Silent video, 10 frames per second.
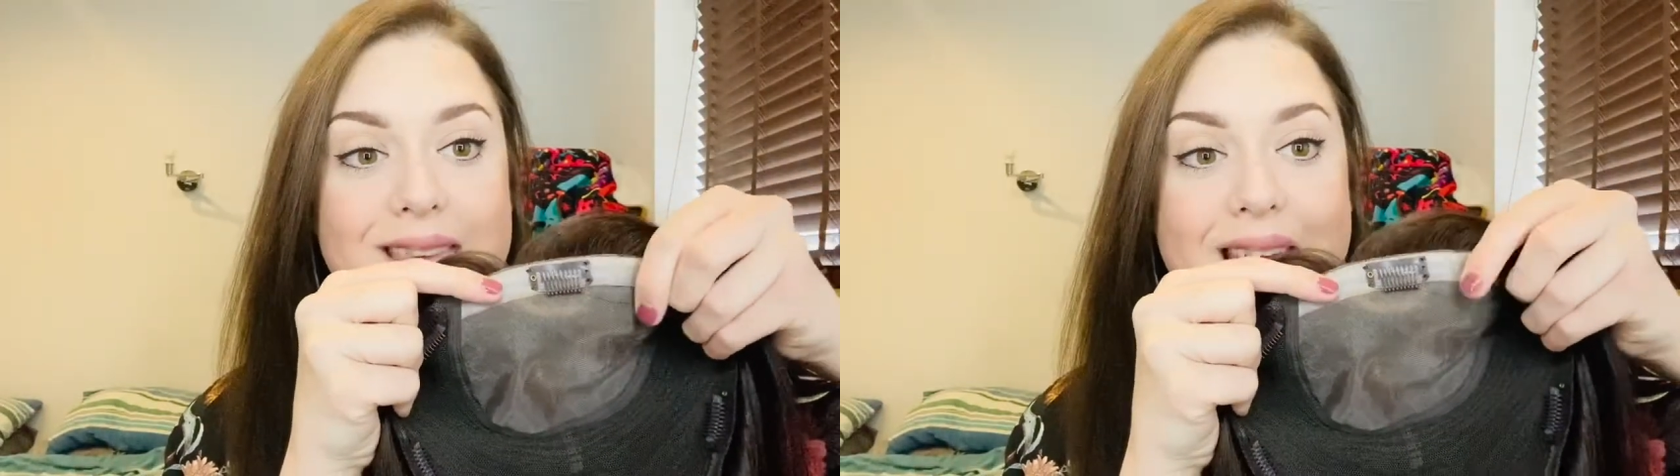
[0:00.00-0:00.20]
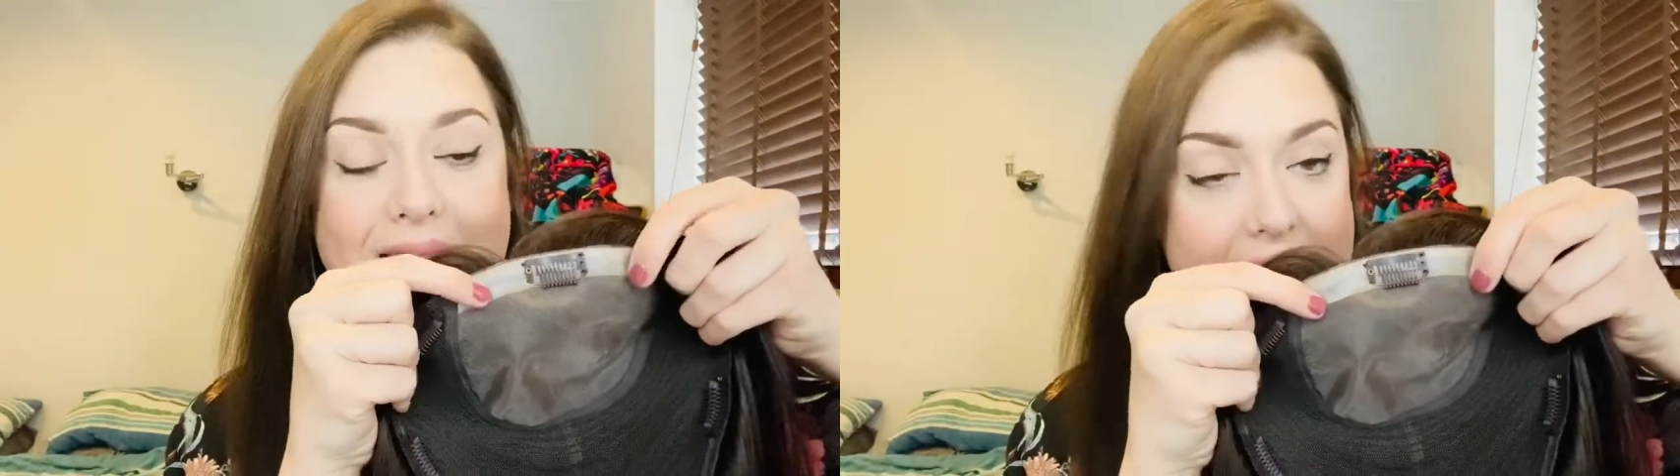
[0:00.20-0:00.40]

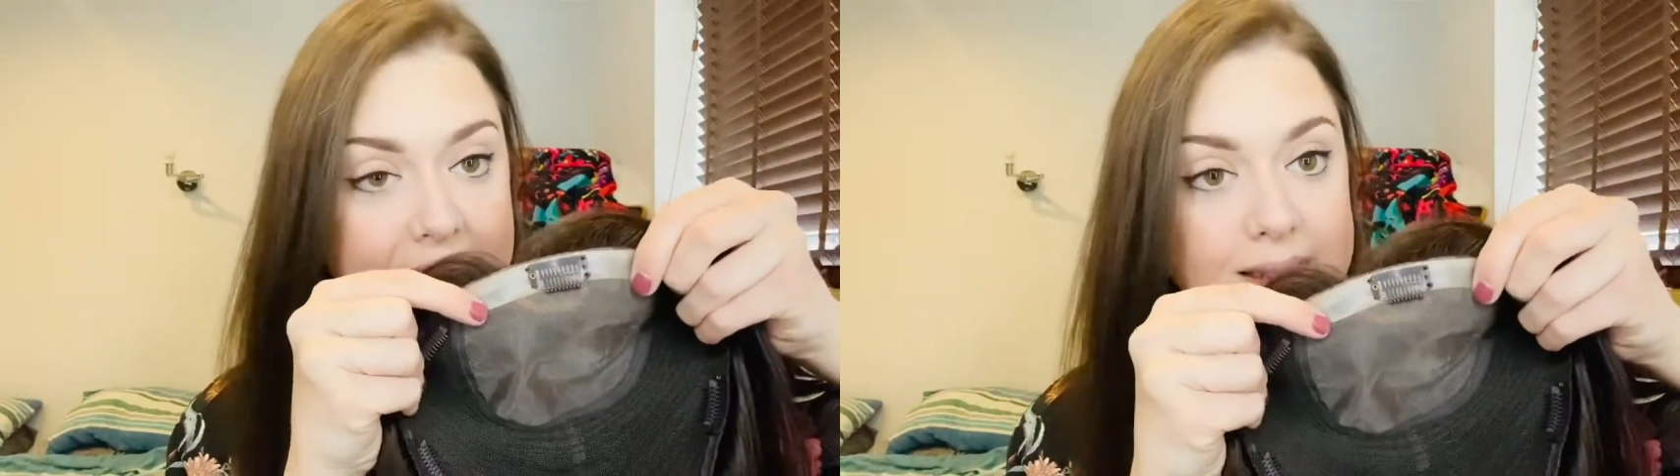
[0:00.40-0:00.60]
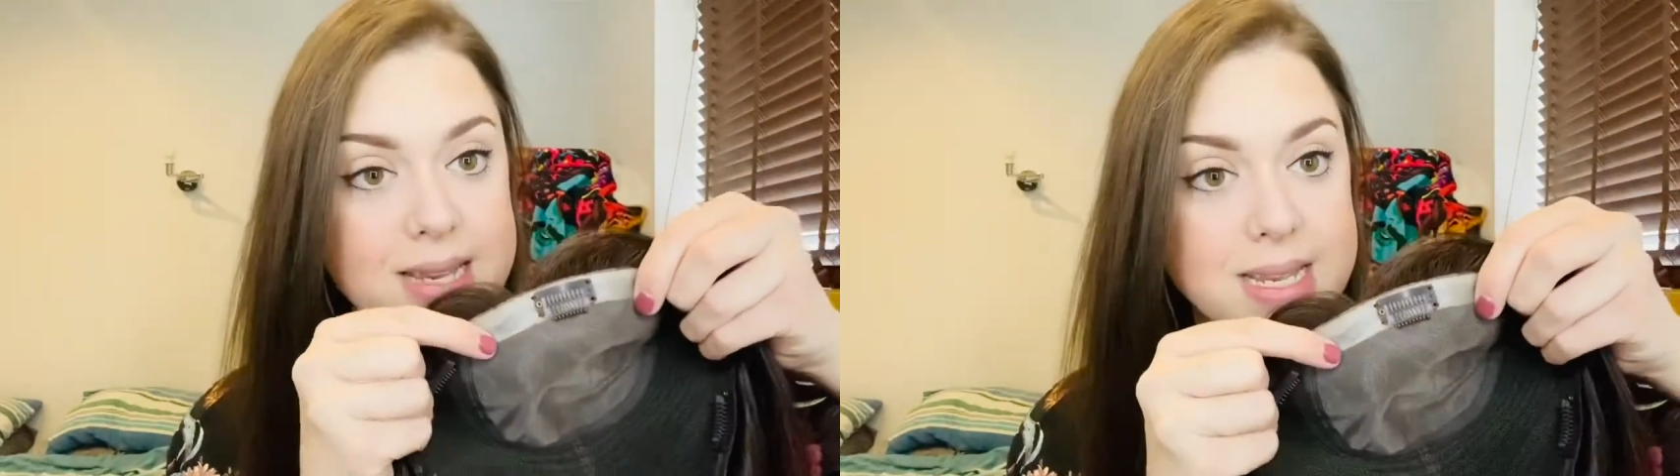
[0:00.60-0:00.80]

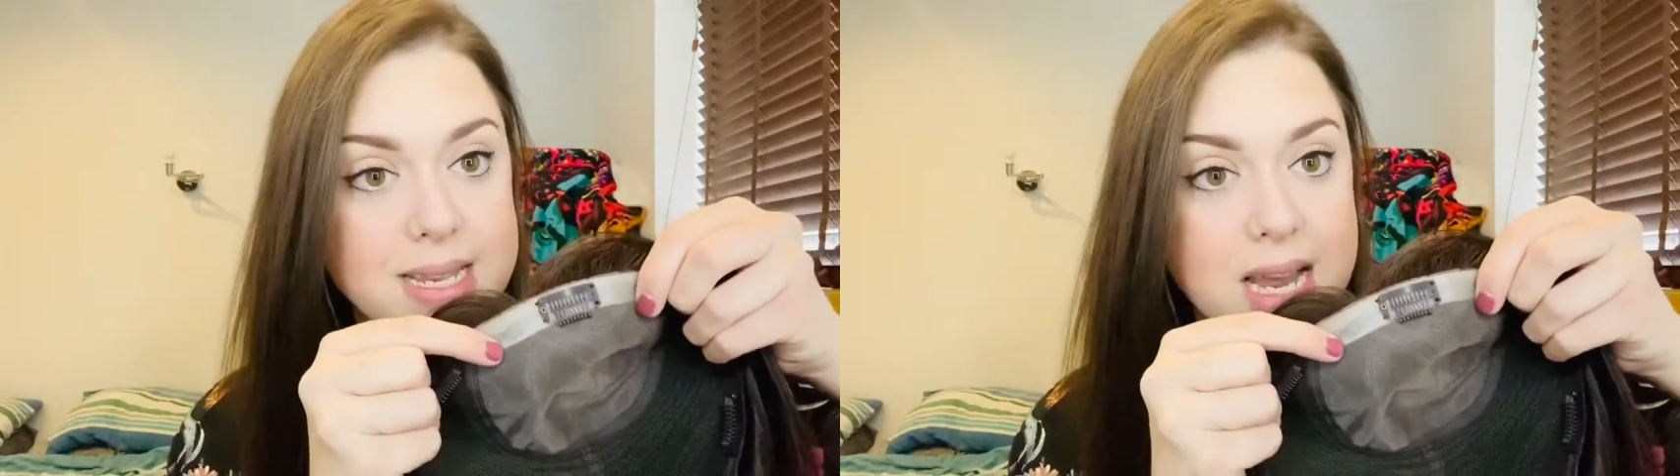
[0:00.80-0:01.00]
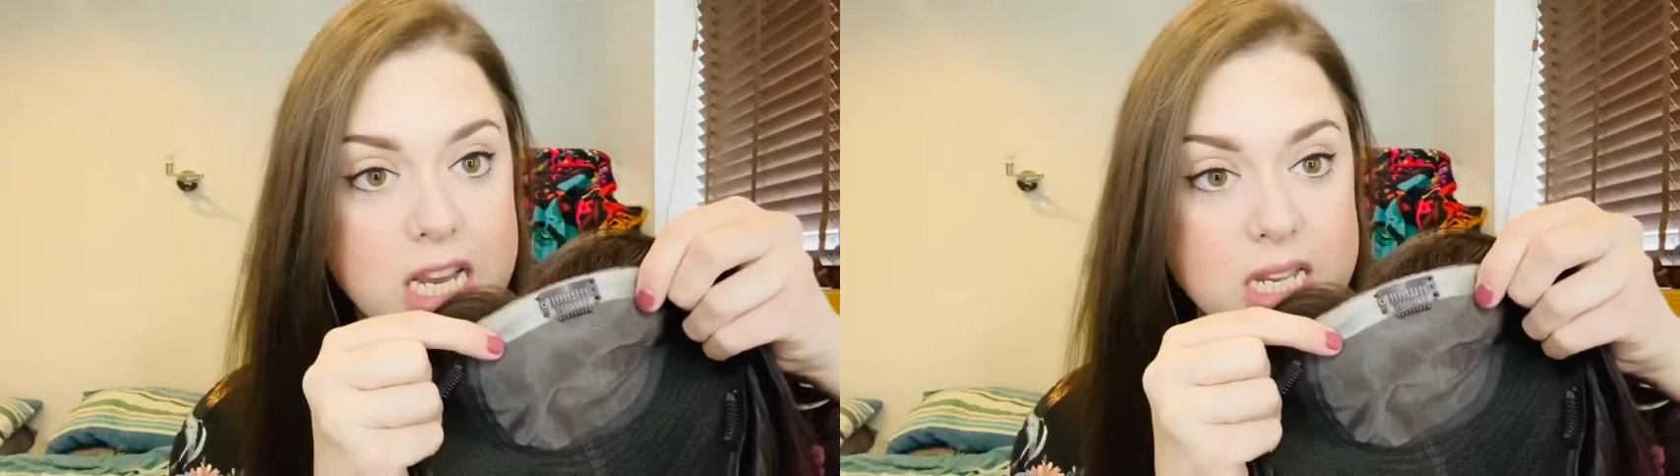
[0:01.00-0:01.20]

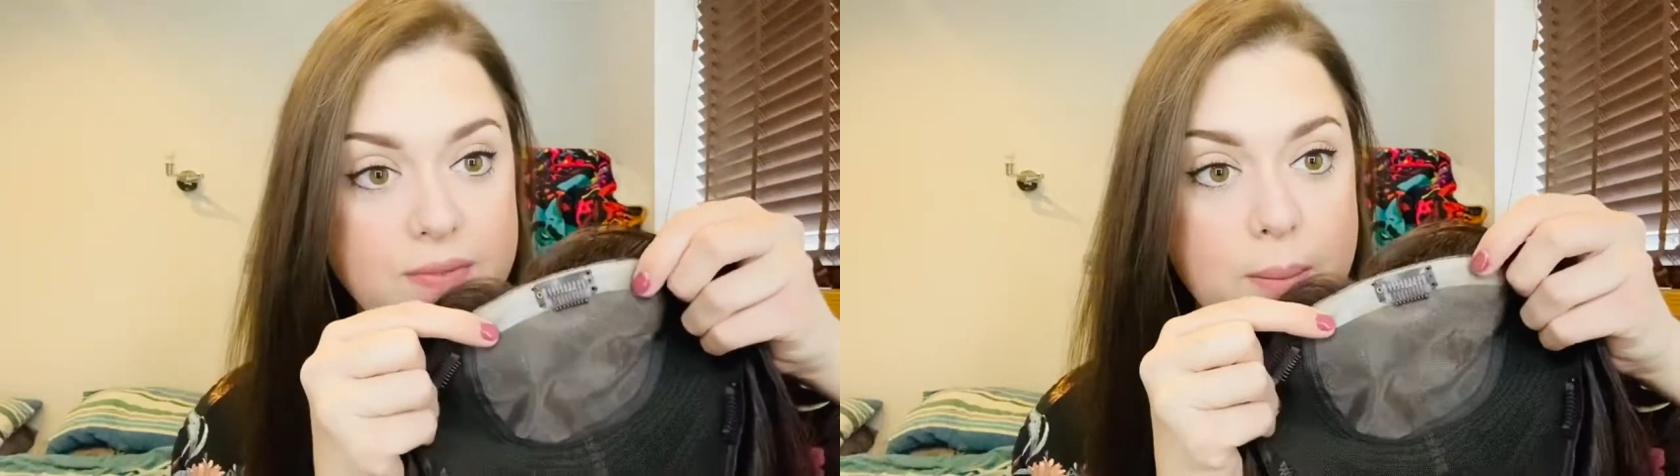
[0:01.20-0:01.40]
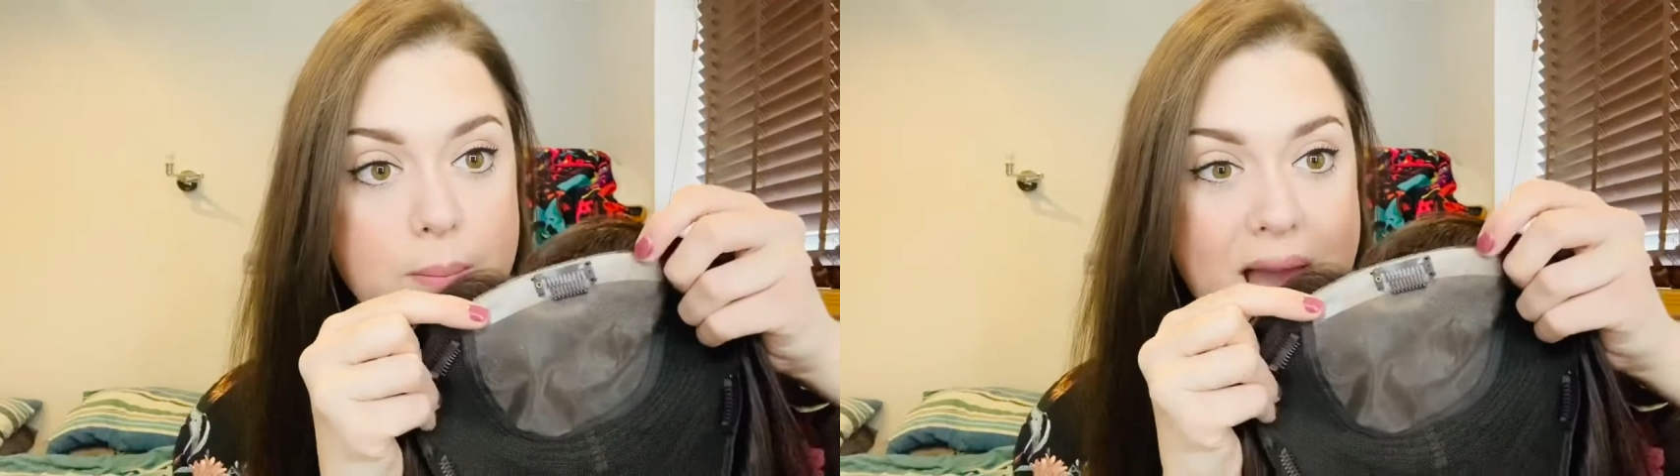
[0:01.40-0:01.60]
guess is for